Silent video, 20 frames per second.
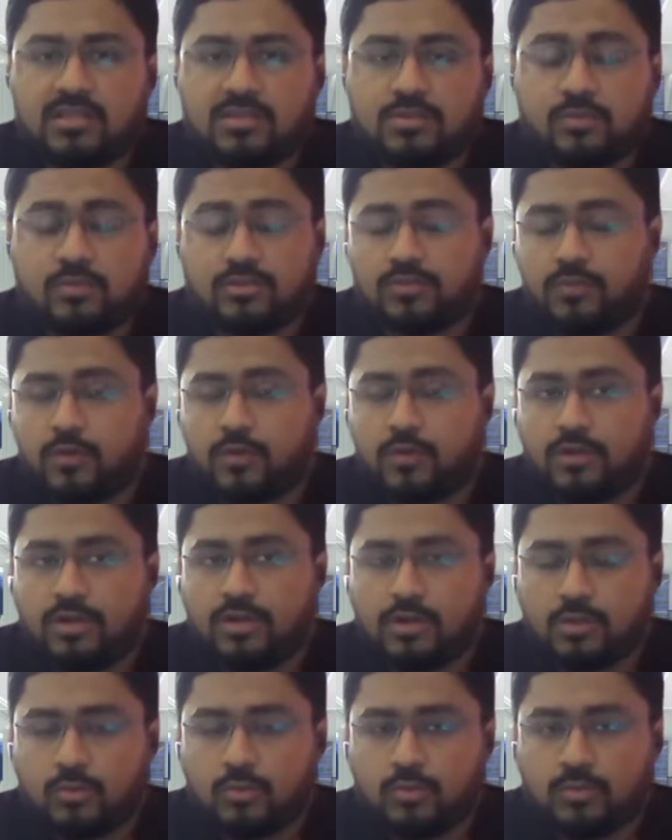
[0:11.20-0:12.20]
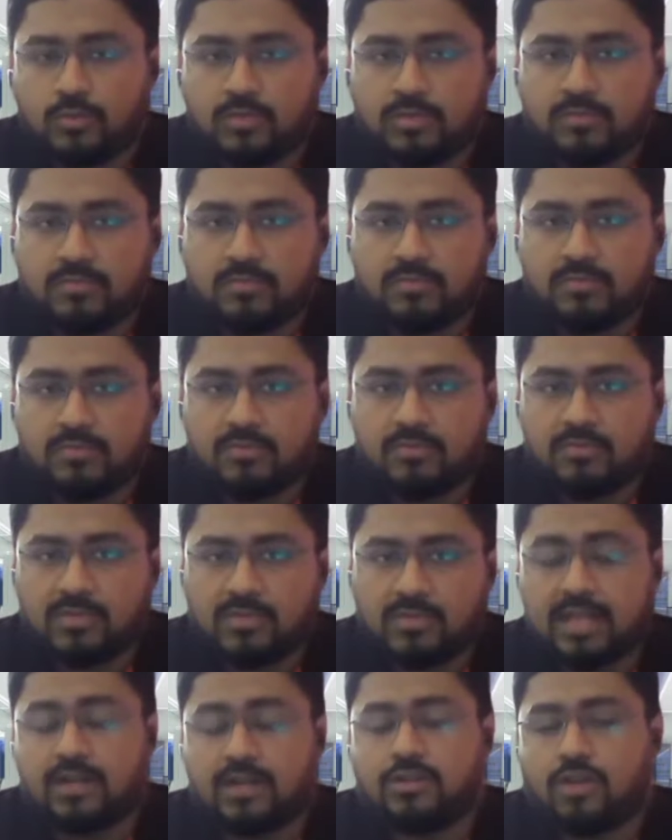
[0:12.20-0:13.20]
it's useful to
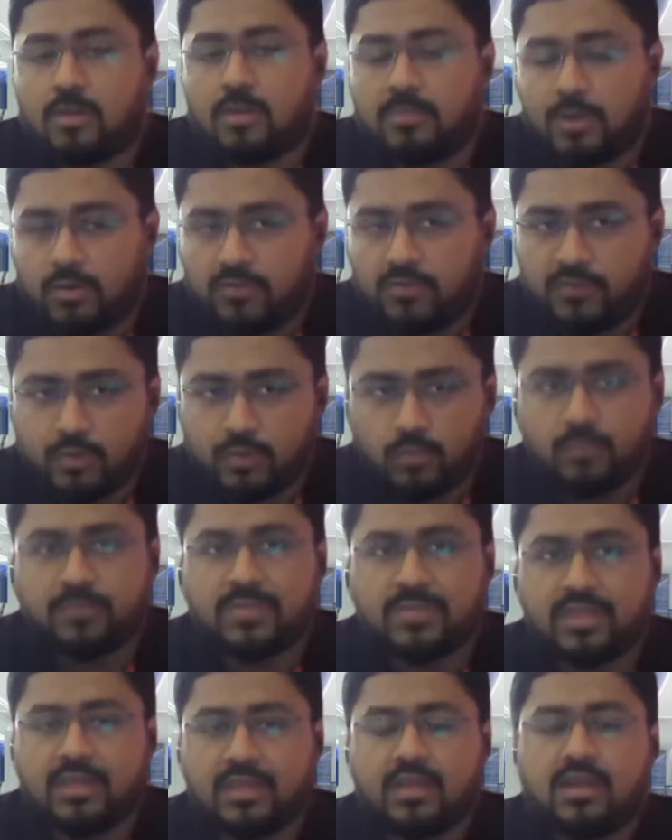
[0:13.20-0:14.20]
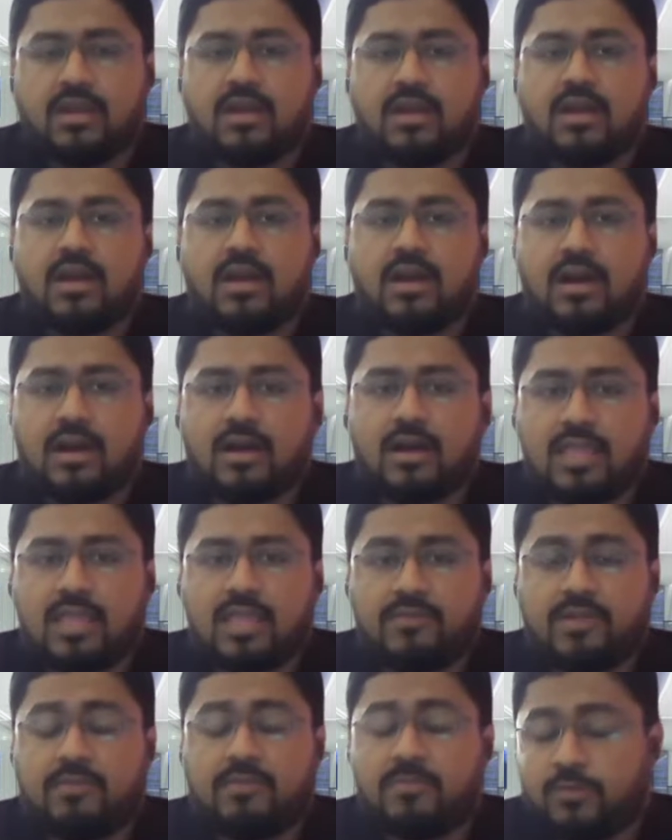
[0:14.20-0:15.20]
take a top-down view.
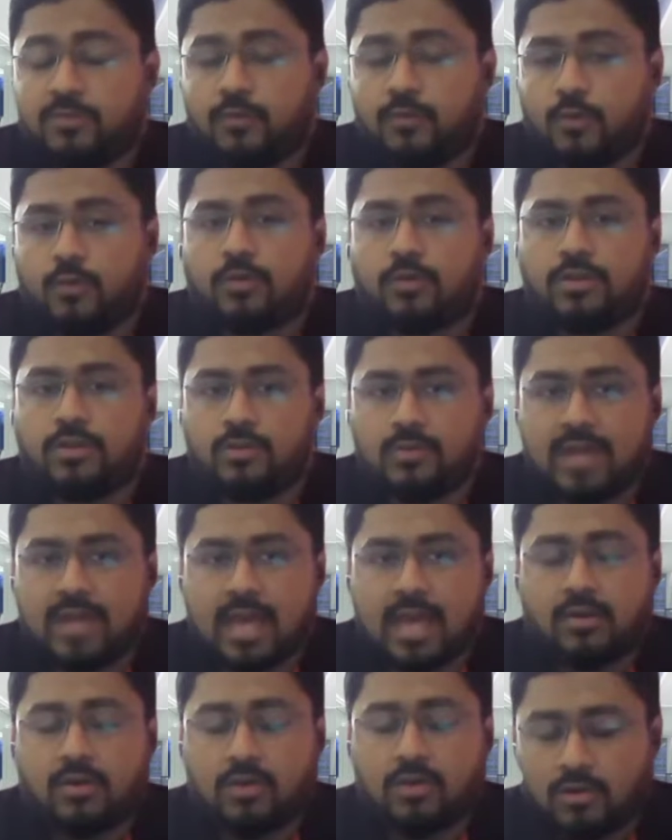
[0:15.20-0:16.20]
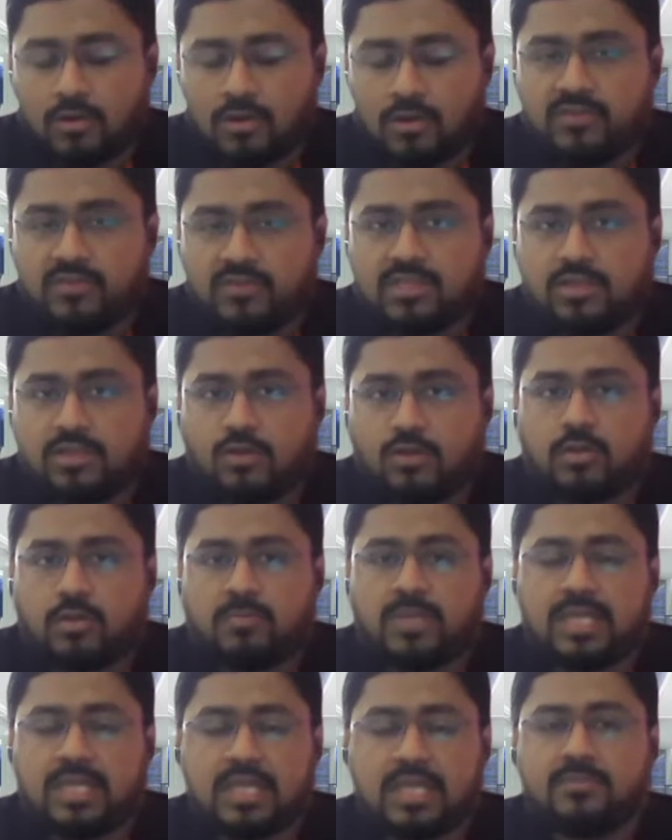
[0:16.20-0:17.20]
Even before you narrow down on VC or
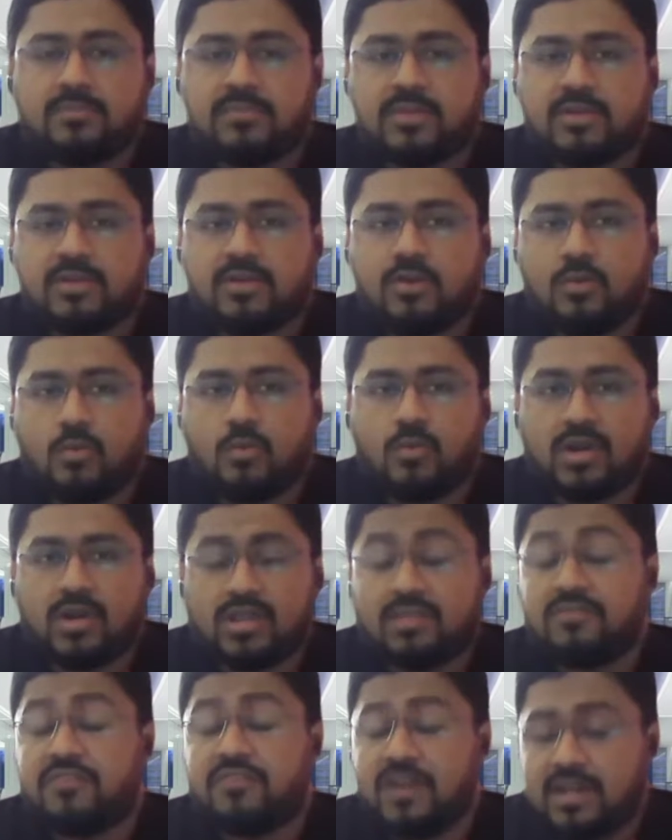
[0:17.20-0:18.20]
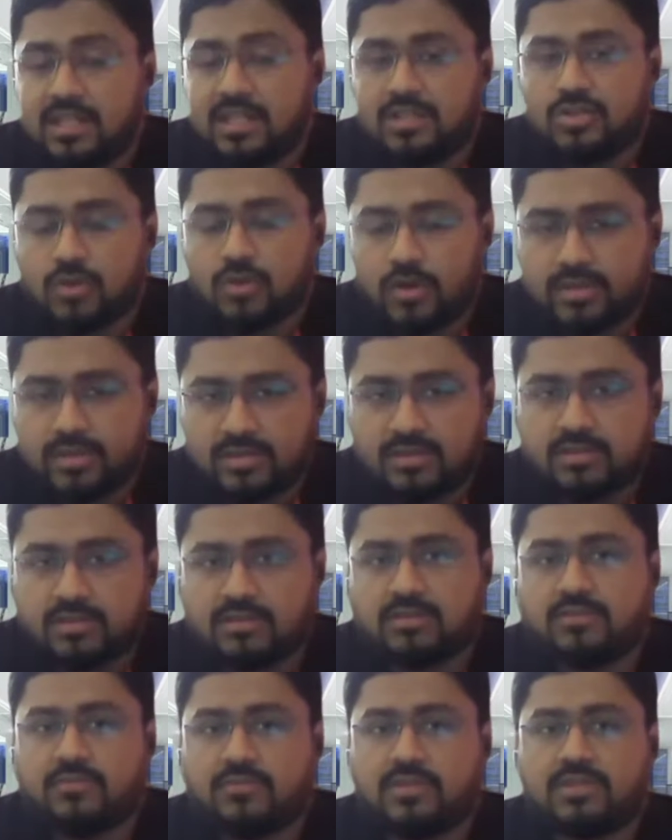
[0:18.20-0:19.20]
PE, what are the funding
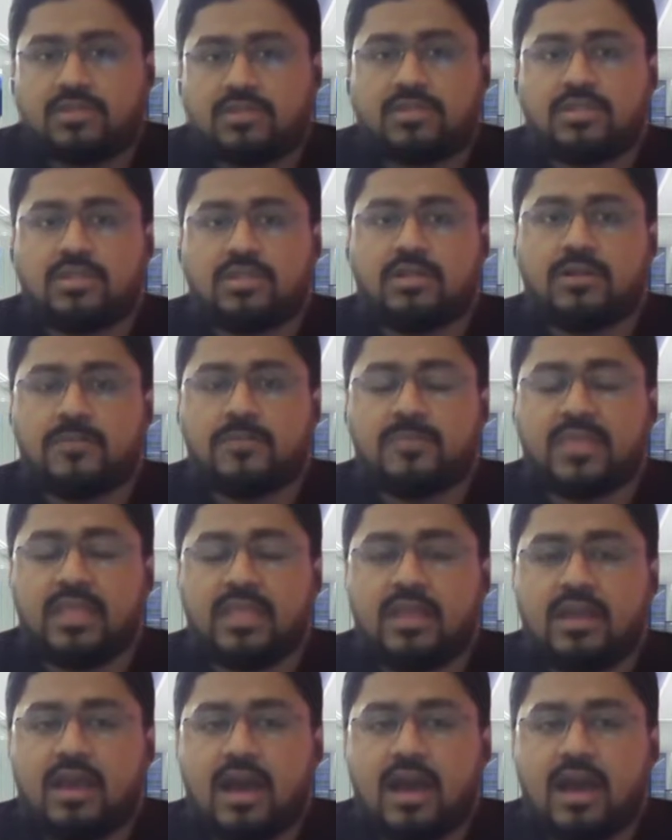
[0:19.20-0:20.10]
choices which are